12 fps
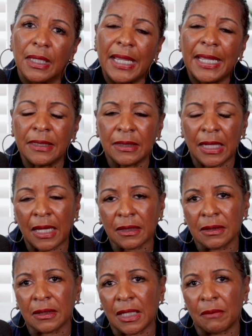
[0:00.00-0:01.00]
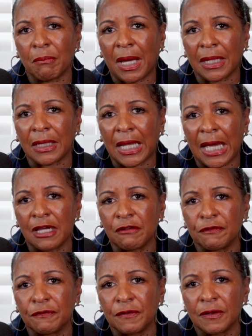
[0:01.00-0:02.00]
And not look at my
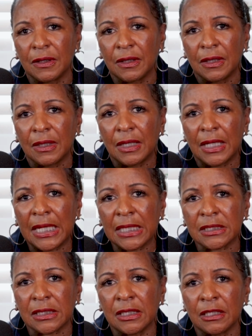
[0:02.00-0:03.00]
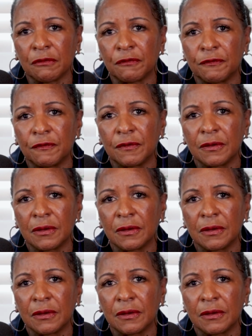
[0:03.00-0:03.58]
life as if